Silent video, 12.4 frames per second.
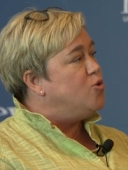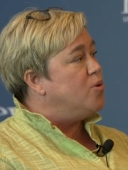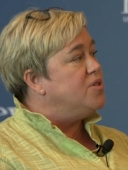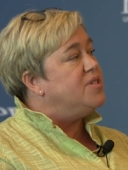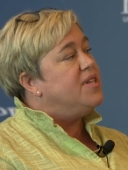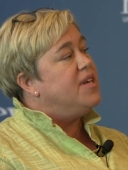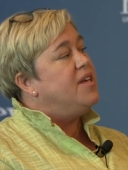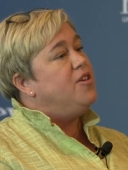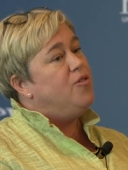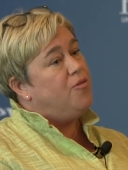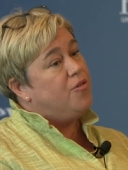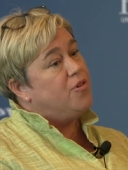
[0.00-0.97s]
towards thinking
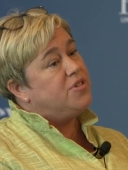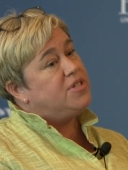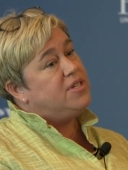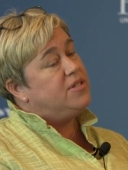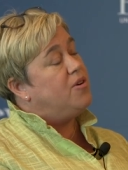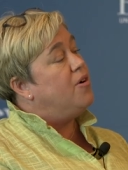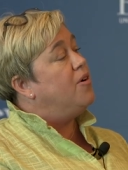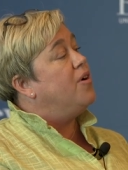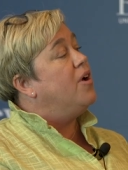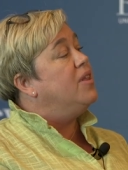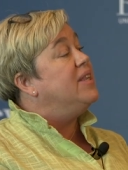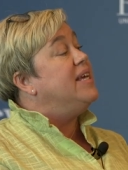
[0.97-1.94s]
universities are
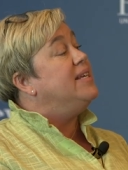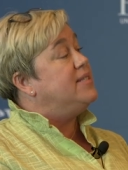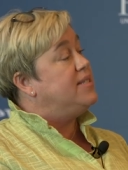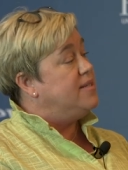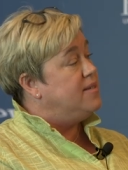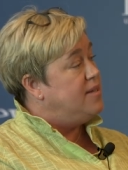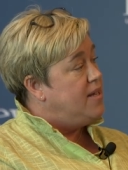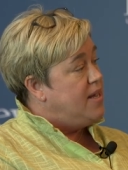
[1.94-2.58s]
elite